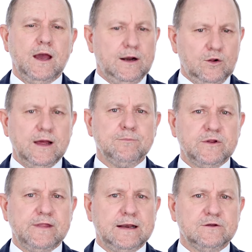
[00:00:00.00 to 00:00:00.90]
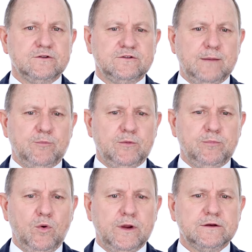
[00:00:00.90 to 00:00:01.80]
and I'll come to that as a separate
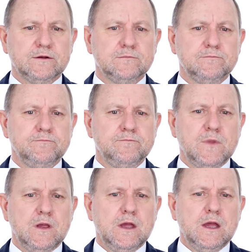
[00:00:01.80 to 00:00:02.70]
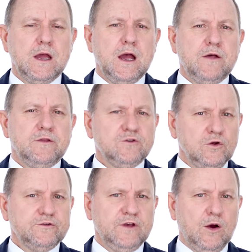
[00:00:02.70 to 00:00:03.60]
point. There's
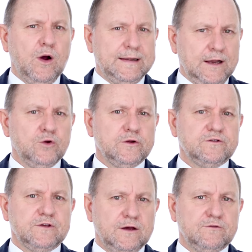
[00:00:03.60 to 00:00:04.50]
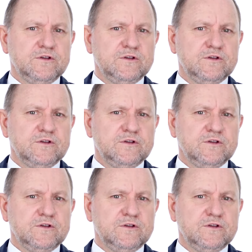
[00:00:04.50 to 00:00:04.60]
also, I notice, a